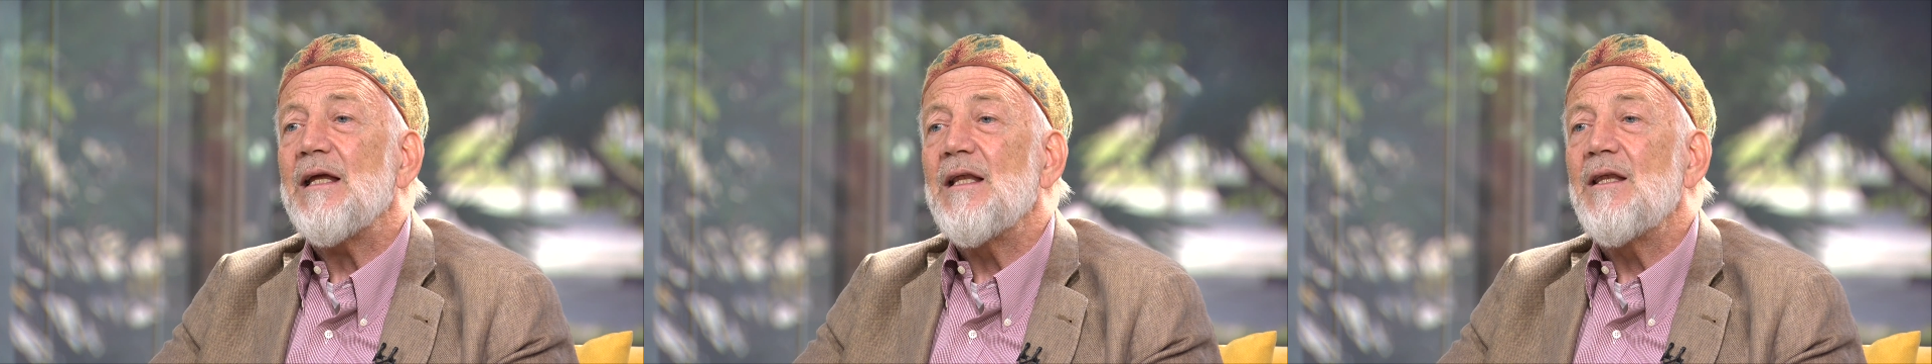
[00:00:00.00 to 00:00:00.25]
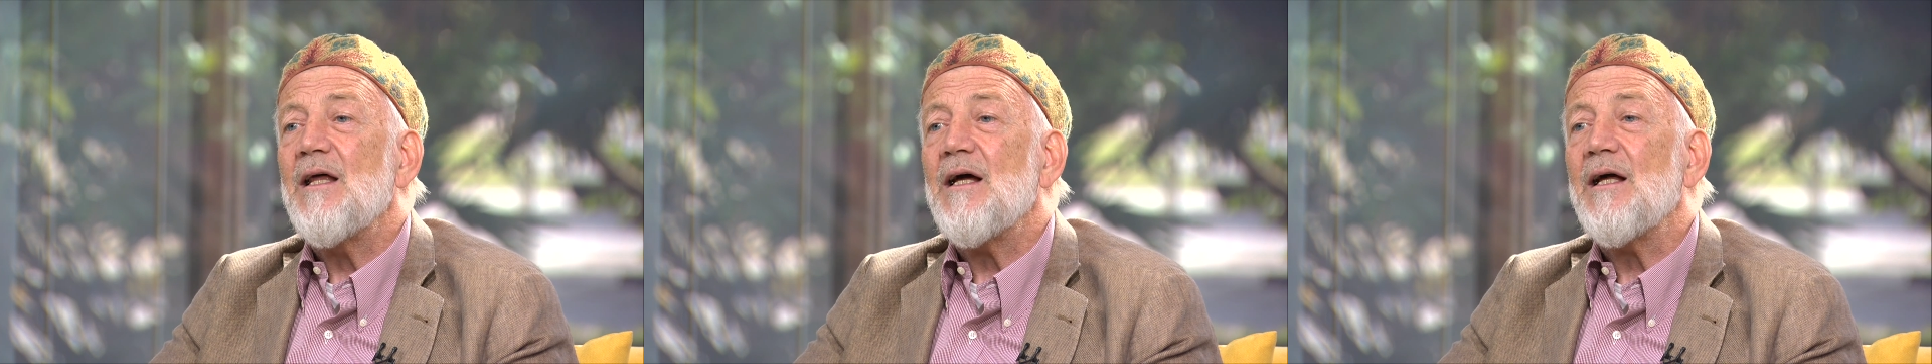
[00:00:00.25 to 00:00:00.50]

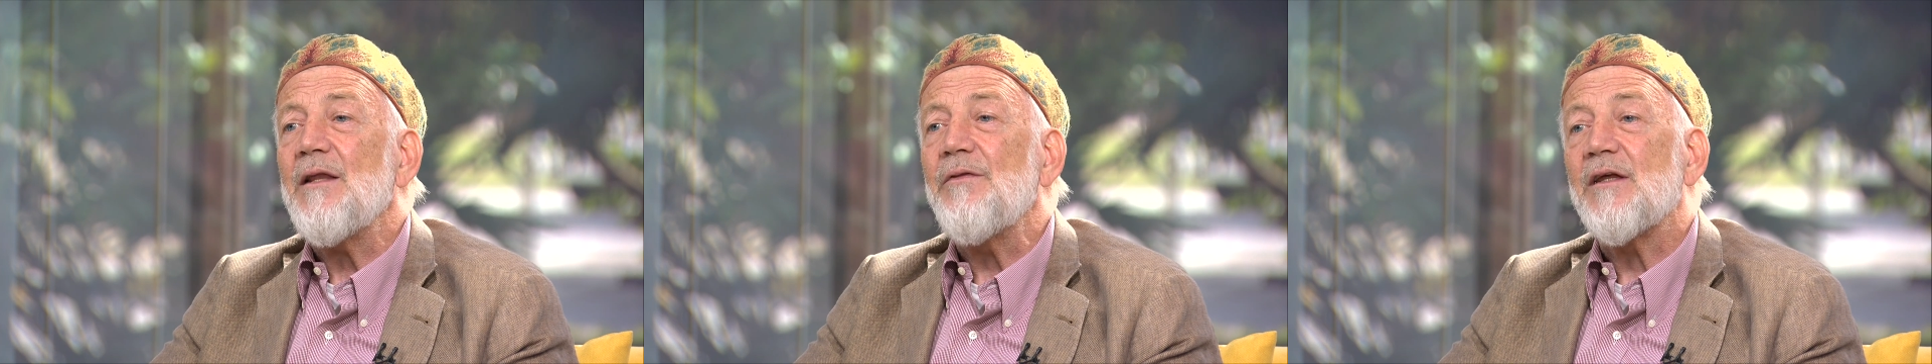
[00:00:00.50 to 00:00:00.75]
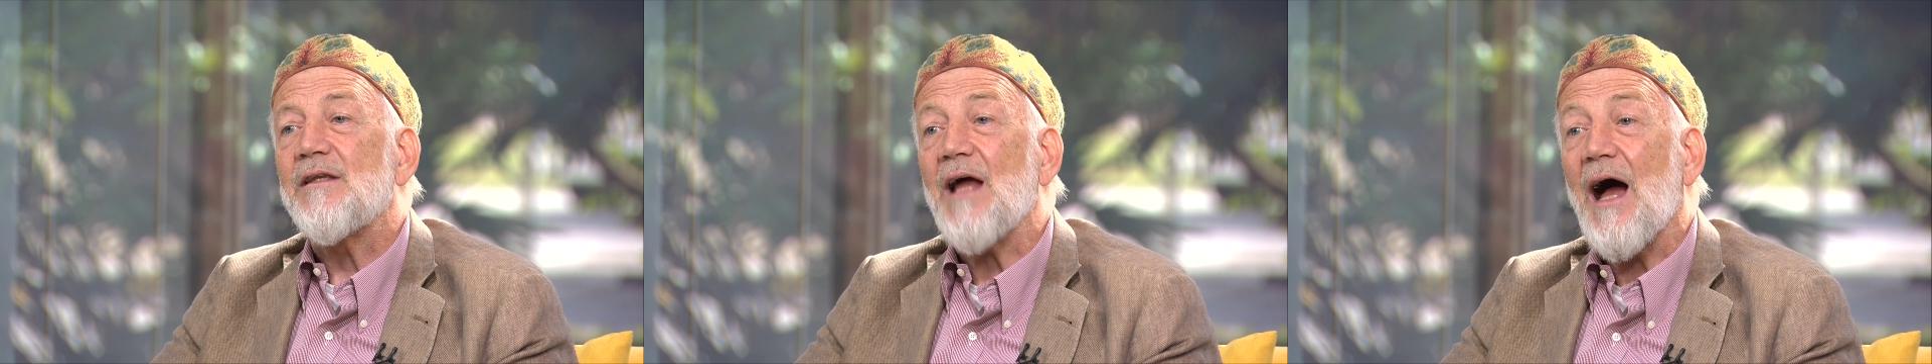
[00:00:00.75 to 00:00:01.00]
learned
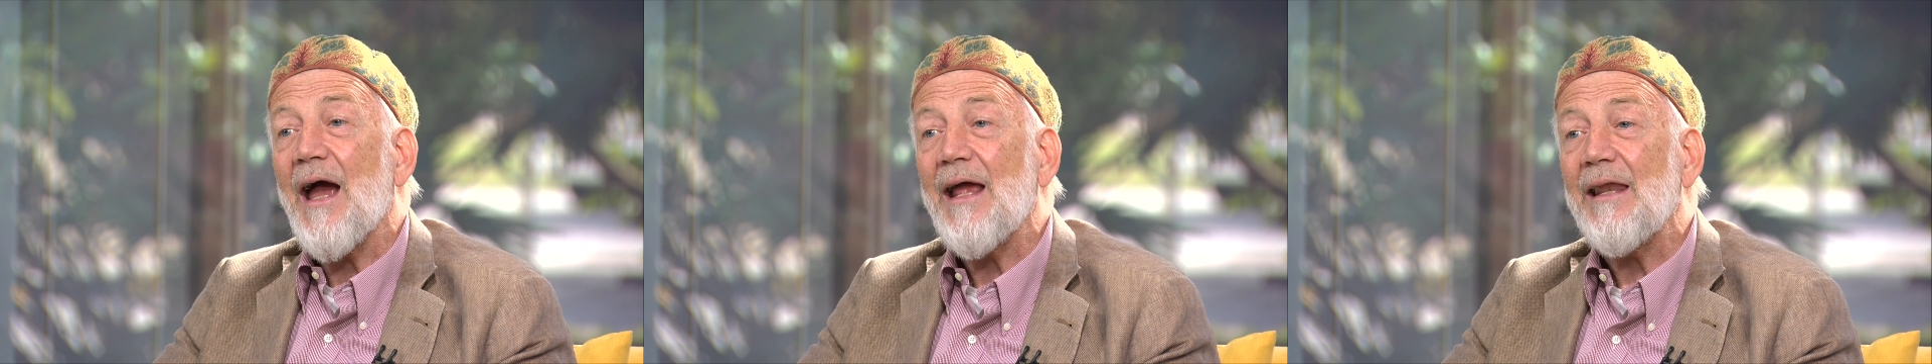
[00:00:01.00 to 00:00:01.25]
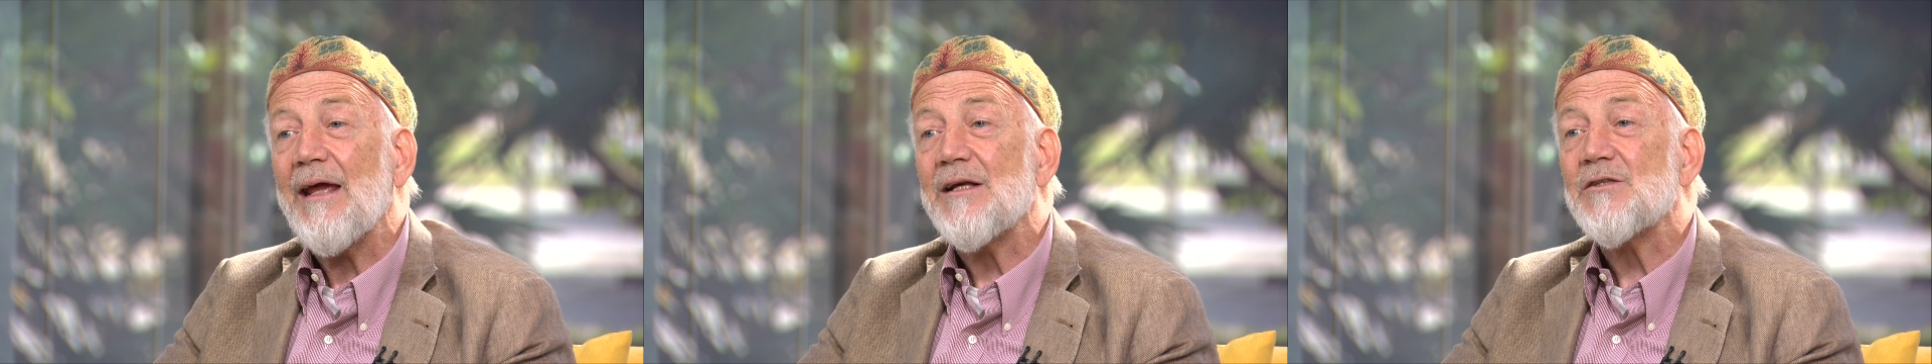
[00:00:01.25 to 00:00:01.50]
the
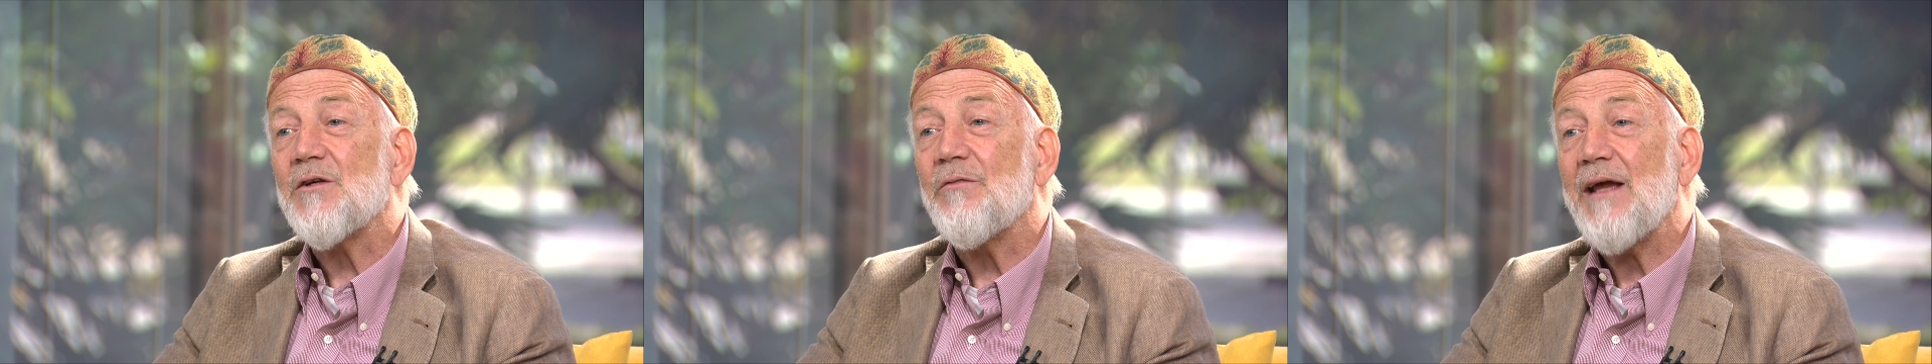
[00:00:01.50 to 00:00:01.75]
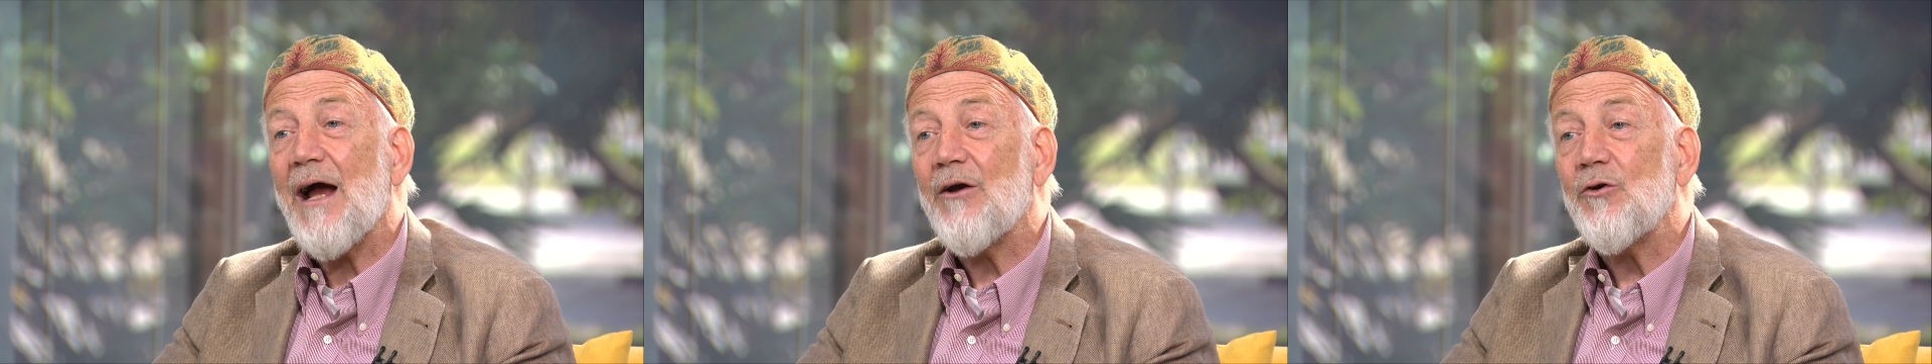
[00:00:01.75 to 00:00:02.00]
dialects of
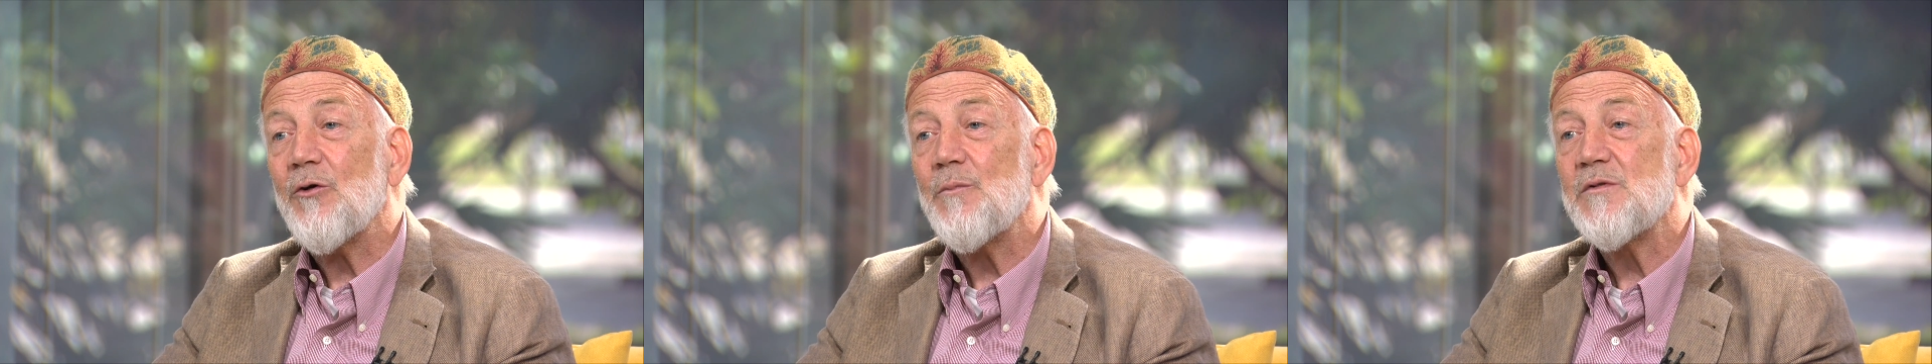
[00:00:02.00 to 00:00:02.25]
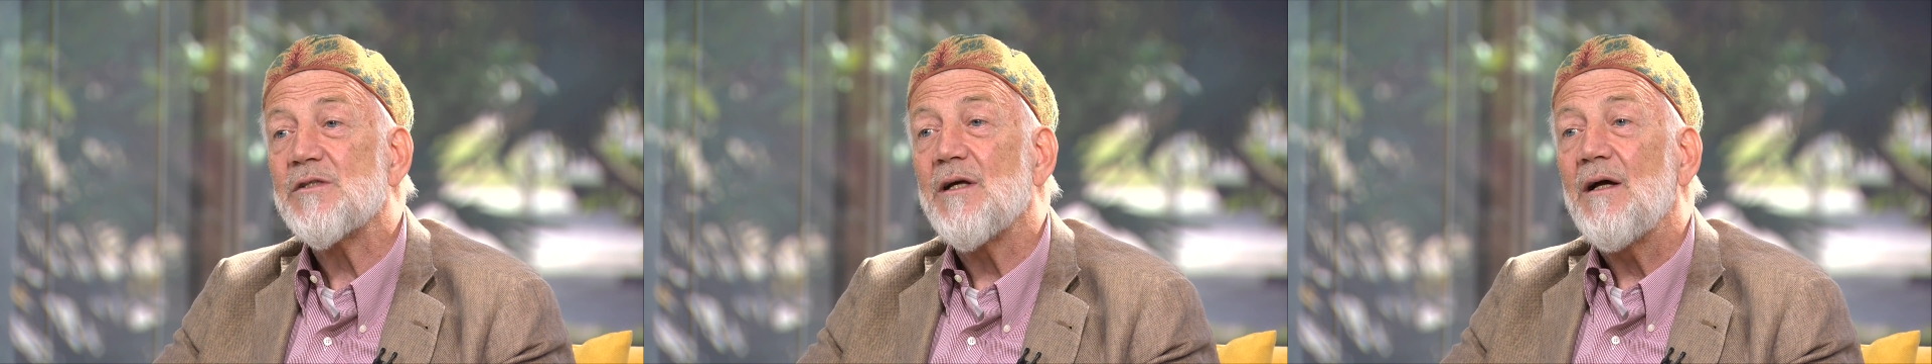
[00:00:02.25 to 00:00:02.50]
the
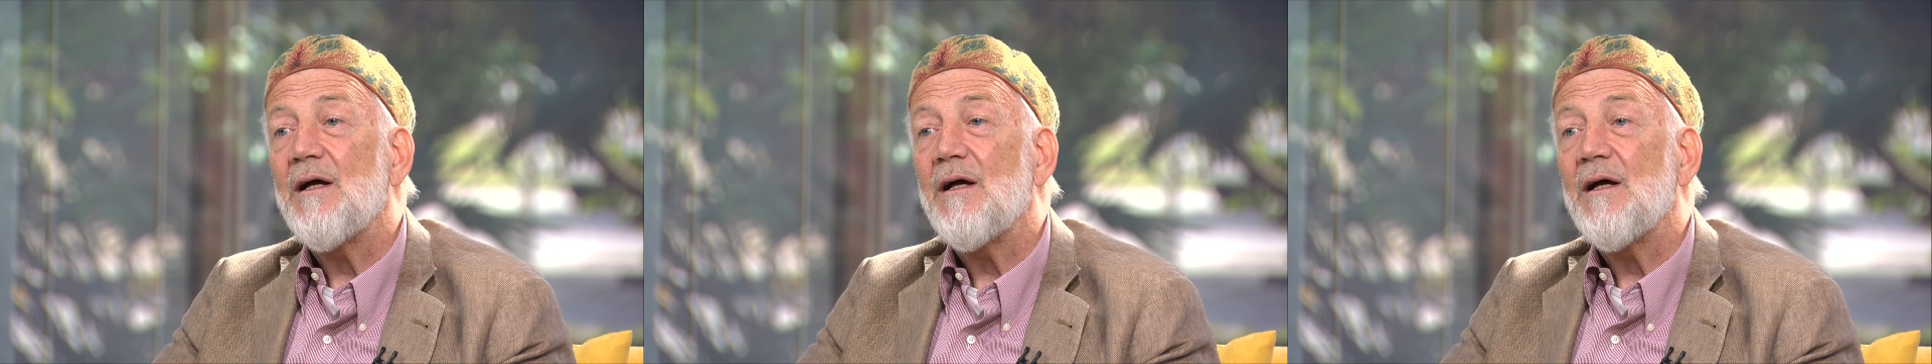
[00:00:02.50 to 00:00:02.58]
Arabs